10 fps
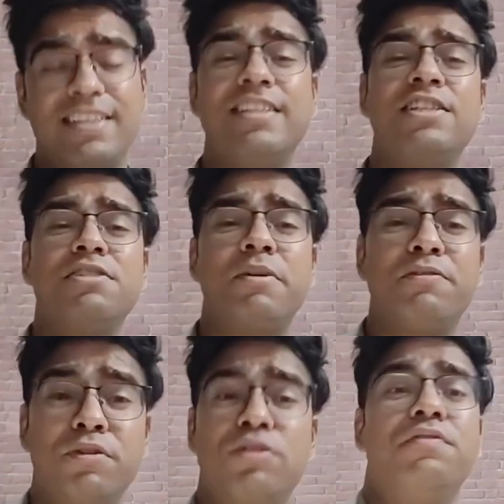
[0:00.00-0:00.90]
and this is my
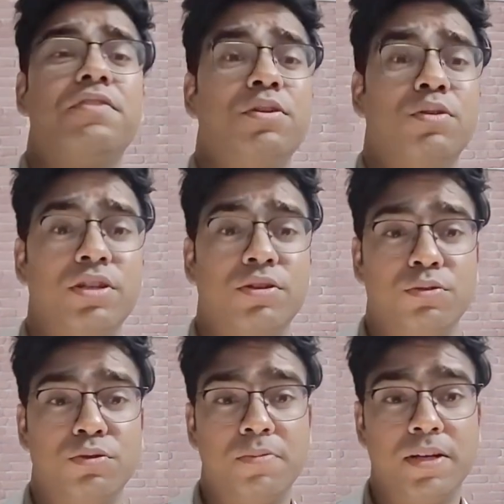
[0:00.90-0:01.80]
first video on the
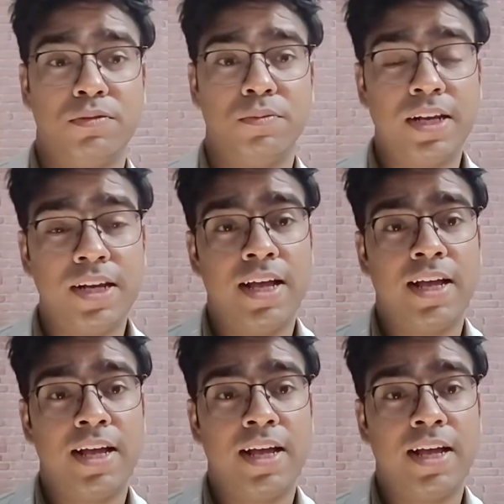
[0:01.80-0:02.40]
YouTube as well.